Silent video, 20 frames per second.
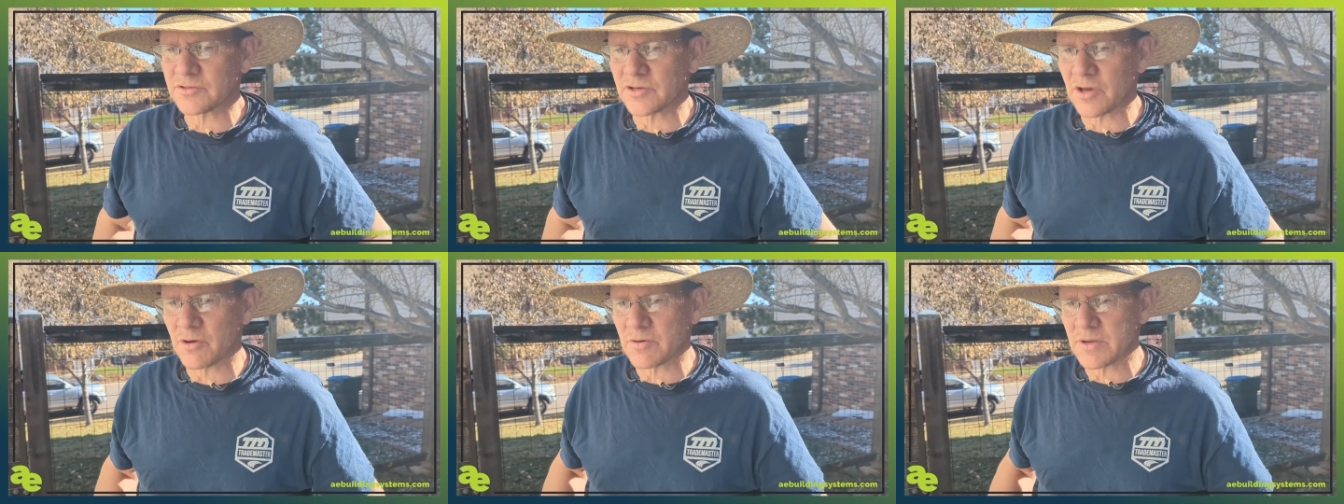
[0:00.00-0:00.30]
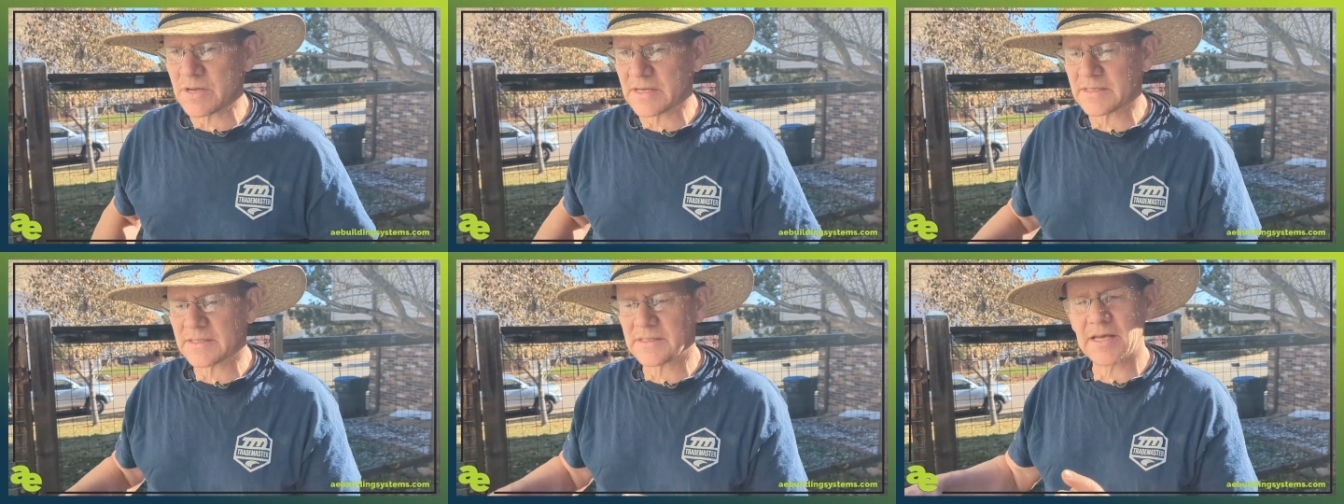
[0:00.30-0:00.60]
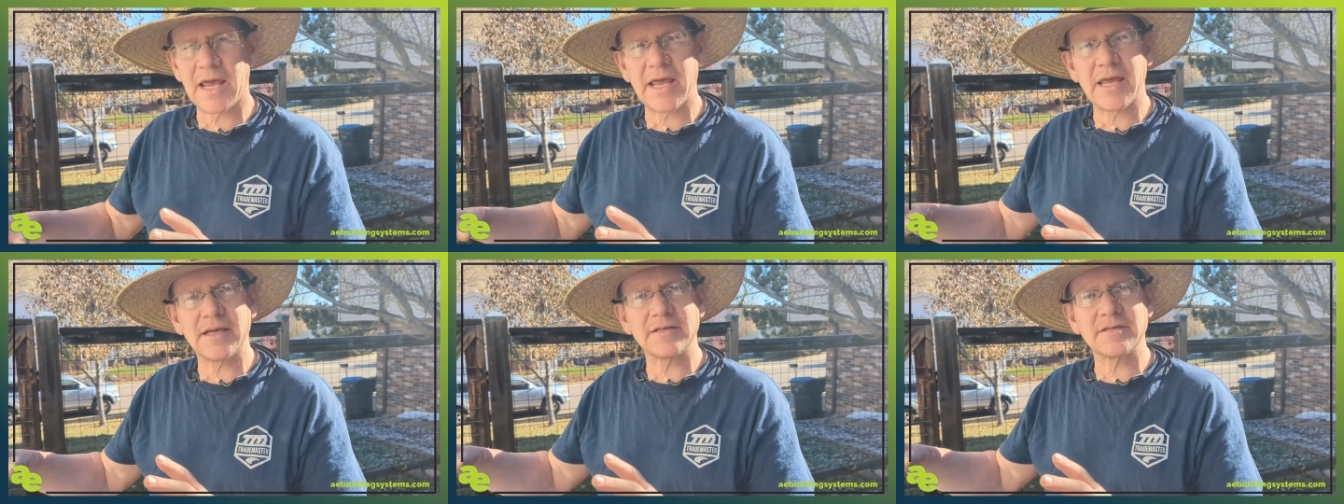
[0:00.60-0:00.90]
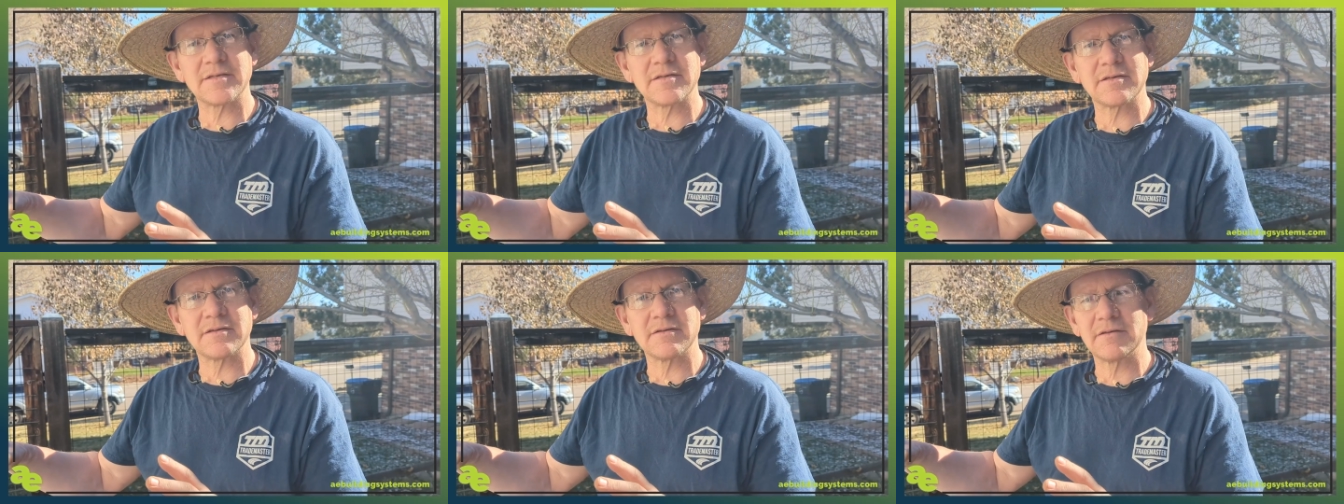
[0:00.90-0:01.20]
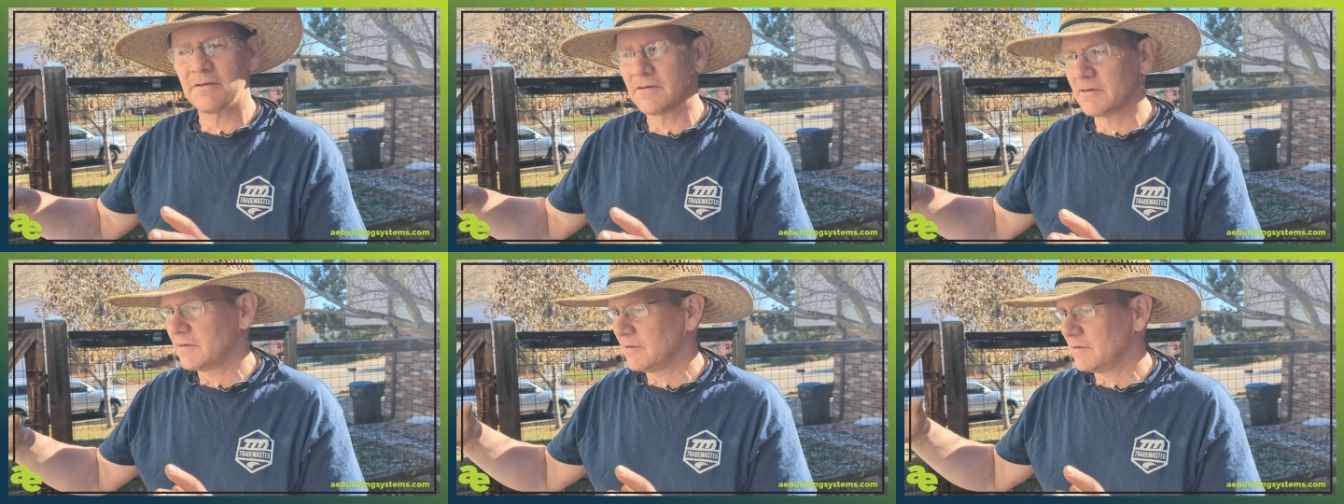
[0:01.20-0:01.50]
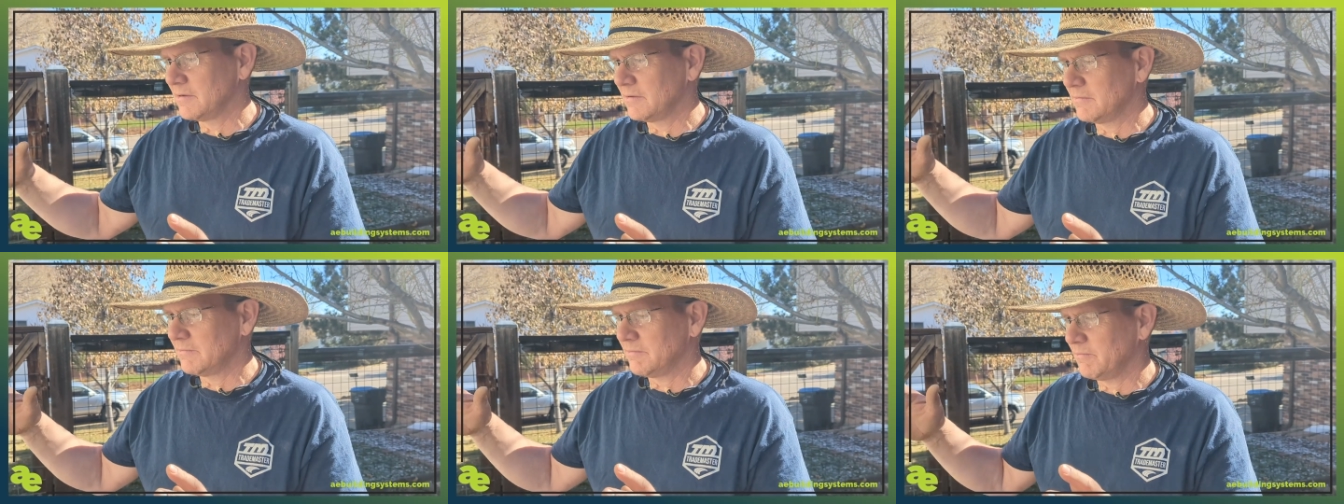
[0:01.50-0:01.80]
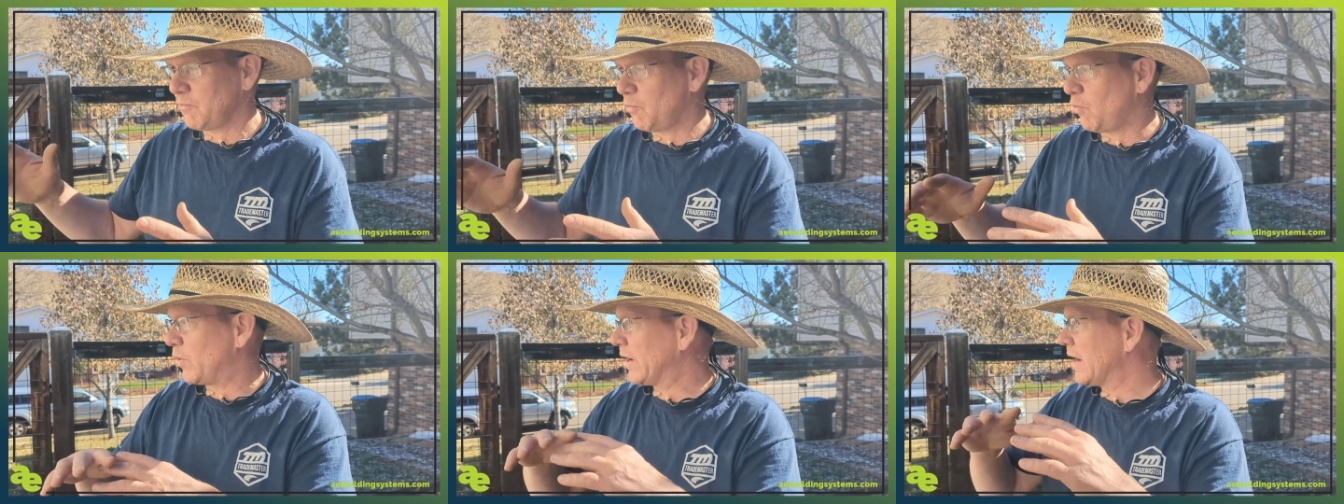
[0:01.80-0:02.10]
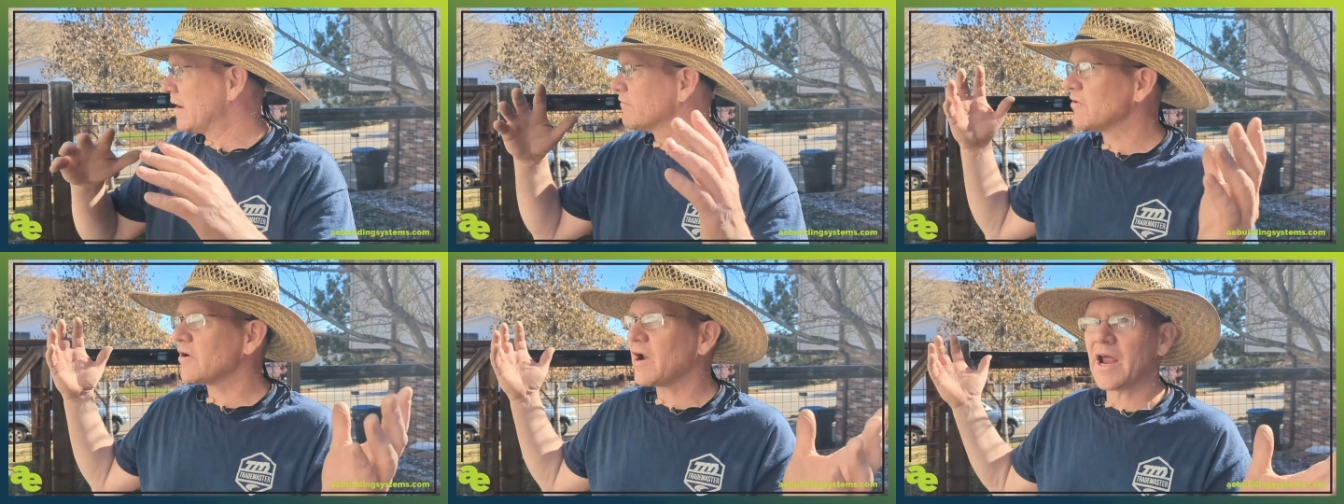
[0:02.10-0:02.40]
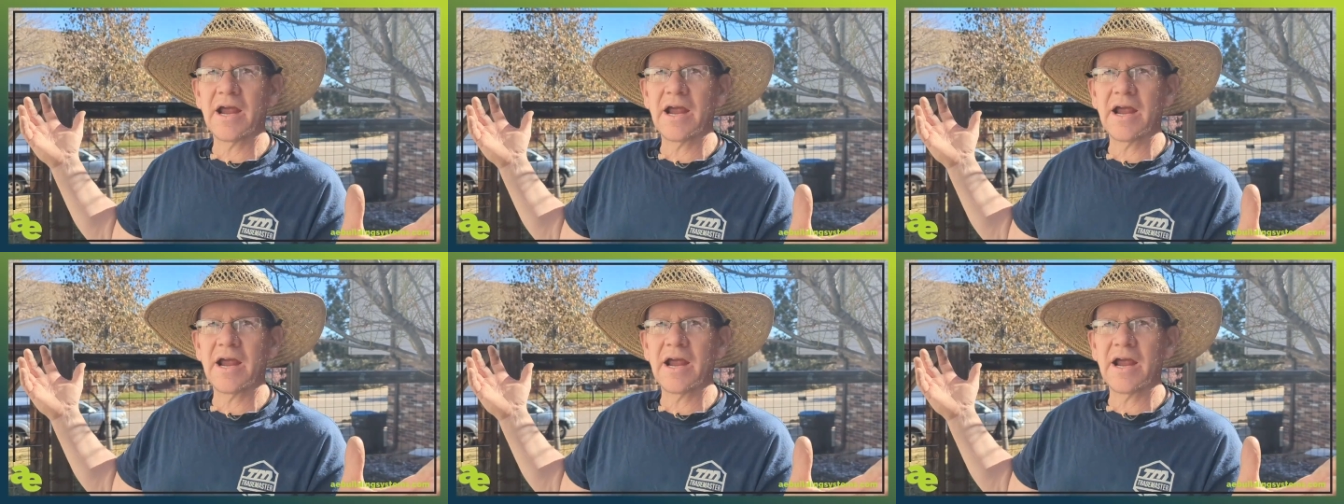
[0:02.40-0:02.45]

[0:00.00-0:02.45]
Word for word: So it takes whatever